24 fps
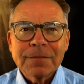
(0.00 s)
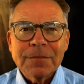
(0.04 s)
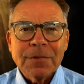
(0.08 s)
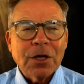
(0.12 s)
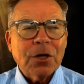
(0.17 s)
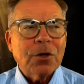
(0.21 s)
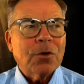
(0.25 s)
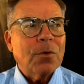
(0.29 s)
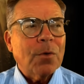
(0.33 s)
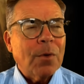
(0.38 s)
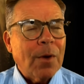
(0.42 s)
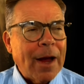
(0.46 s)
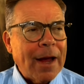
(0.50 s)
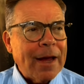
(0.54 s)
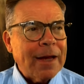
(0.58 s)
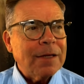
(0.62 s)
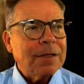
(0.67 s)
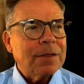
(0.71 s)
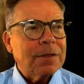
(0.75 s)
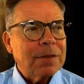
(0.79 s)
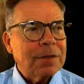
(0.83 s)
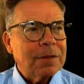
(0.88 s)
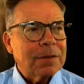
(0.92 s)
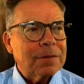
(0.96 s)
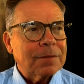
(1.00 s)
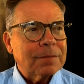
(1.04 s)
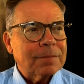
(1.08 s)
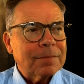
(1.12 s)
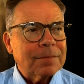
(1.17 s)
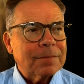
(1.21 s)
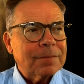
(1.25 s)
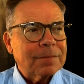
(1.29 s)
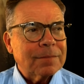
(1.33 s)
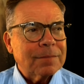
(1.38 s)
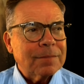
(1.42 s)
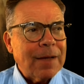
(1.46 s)
The great
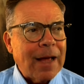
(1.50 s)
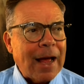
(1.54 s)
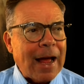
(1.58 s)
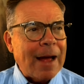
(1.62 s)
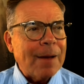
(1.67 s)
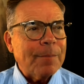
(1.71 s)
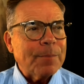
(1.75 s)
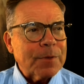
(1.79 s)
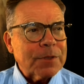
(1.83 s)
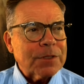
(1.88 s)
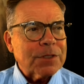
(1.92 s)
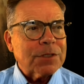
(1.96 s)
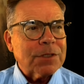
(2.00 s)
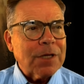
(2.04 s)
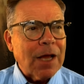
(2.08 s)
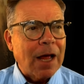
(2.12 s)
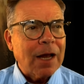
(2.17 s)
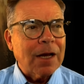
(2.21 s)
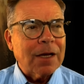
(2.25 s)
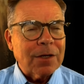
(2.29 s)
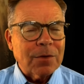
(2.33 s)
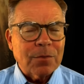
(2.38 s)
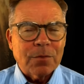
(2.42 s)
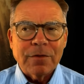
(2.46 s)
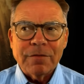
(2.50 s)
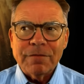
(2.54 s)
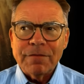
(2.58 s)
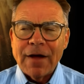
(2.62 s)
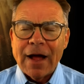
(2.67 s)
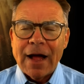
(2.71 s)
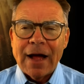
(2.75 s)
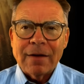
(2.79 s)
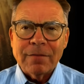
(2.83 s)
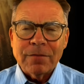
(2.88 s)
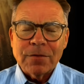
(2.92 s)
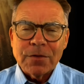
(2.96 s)
apostolic
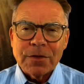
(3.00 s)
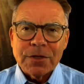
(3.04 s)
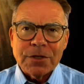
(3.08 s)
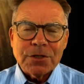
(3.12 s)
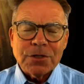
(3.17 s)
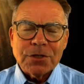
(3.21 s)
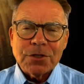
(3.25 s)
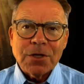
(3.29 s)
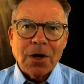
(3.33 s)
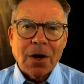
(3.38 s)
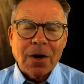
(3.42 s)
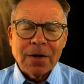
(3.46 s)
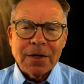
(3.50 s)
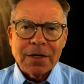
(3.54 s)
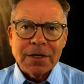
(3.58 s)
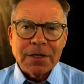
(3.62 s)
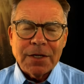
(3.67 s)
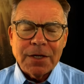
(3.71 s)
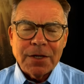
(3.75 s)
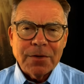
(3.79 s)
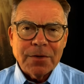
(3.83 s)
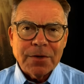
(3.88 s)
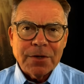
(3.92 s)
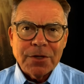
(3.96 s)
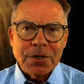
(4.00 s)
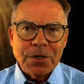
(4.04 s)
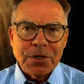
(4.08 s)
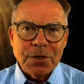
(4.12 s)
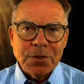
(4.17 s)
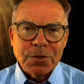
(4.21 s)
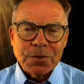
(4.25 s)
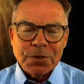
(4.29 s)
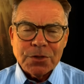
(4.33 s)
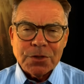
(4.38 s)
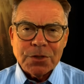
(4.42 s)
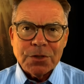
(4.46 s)
revival that started here in
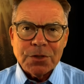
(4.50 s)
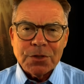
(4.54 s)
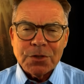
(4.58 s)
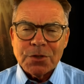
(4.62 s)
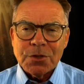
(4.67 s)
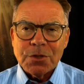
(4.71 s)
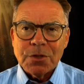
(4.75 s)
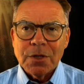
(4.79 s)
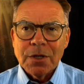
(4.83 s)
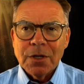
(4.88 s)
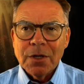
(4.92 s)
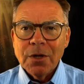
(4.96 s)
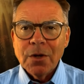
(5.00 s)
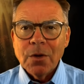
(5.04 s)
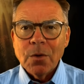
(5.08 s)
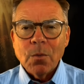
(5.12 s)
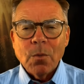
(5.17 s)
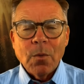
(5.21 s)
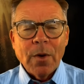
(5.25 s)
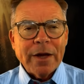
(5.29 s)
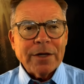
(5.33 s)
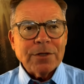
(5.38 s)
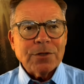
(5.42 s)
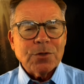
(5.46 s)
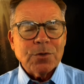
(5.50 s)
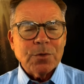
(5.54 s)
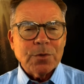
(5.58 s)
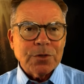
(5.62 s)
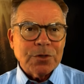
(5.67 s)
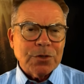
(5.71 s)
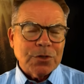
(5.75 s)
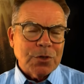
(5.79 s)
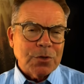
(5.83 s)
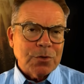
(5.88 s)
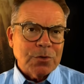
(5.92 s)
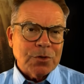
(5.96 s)
Houston went to
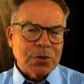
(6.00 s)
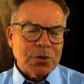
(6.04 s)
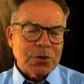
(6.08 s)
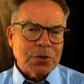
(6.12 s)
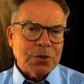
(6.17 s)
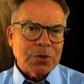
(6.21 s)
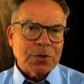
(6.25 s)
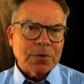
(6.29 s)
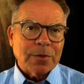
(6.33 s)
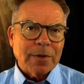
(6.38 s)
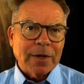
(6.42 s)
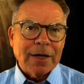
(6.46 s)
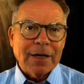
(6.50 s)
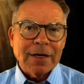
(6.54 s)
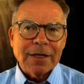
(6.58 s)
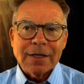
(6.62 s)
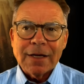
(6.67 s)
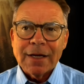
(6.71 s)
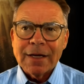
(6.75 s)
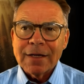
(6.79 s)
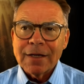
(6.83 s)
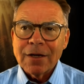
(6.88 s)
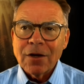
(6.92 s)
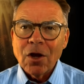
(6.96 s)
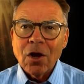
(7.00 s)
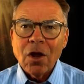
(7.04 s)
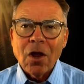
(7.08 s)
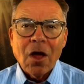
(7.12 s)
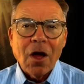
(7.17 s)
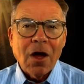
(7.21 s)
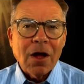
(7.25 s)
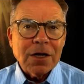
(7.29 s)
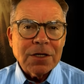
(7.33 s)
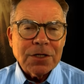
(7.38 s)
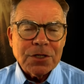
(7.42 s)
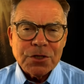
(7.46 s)
Azusa Street and
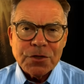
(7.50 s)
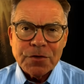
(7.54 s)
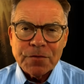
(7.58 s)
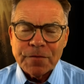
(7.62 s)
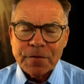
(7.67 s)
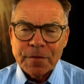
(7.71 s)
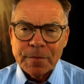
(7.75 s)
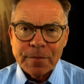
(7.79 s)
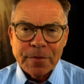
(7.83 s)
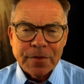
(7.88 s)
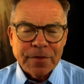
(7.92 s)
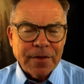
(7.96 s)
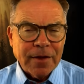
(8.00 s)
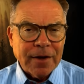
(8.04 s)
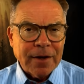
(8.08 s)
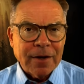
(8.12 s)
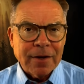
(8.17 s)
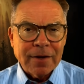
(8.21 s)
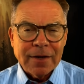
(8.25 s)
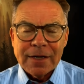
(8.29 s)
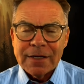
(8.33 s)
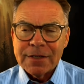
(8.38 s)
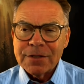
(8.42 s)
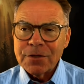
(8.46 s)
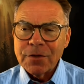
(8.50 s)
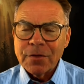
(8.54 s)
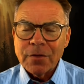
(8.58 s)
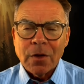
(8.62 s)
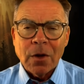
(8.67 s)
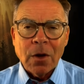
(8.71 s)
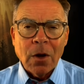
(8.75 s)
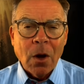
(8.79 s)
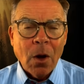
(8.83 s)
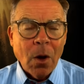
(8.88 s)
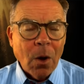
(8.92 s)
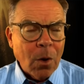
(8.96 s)
launched from there into the
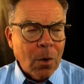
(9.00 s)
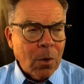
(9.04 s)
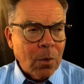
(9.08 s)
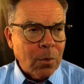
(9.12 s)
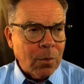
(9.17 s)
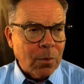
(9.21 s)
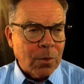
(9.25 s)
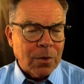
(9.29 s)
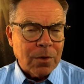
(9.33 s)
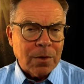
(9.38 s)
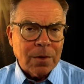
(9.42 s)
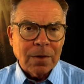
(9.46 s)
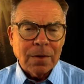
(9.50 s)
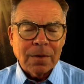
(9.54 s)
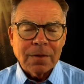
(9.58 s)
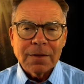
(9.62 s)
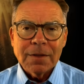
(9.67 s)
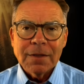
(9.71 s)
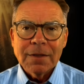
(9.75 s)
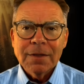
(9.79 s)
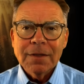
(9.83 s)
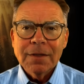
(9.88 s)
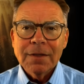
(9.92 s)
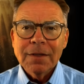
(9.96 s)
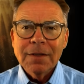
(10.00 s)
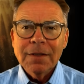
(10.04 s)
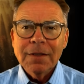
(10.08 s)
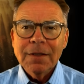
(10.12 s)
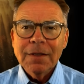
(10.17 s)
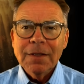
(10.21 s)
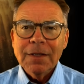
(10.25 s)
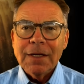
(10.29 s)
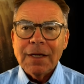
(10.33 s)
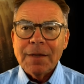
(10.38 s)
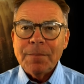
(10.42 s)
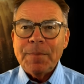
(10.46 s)
whole world.
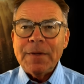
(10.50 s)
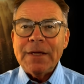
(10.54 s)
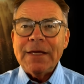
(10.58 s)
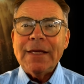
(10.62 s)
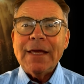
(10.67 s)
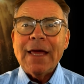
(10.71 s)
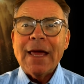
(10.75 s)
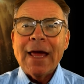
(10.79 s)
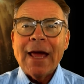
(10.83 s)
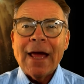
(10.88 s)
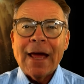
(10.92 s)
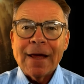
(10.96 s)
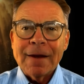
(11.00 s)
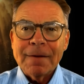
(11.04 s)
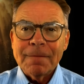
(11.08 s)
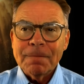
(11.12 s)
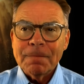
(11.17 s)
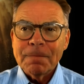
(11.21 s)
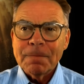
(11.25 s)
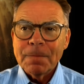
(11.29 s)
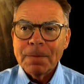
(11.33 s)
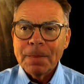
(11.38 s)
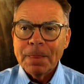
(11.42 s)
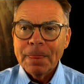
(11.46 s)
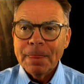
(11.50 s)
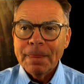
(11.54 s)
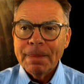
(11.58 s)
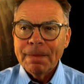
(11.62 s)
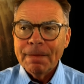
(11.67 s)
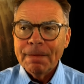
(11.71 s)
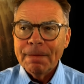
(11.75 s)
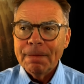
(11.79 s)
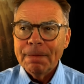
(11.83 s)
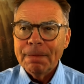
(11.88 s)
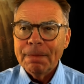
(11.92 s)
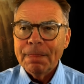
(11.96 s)
It began
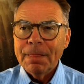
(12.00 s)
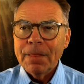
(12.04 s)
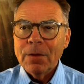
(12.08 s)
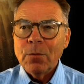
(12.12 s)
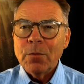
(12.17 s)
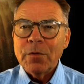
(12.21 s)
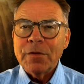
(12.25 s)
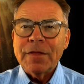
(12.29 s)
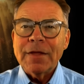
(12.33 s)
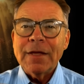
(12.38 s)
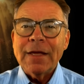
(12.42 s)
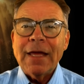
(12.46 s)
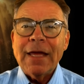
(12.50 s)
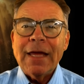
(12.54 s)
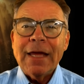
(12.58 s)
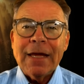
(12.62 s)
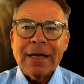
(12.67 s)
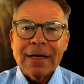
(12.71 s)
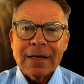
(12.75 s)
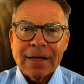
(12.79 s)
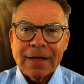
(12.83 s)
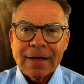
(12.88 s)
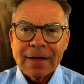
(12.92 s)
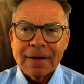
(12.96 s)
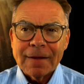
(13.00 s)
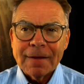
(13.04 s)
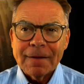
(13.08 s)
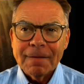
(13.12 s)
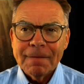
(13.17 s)
with a healing.